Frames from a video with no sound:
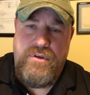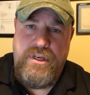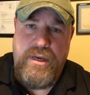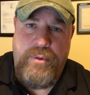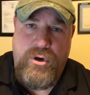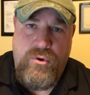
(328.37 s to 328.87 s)

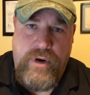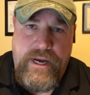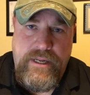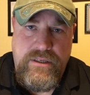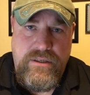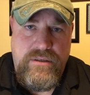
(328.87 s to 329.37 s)

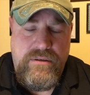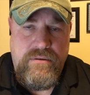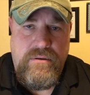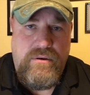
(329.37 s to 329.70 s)
Democrats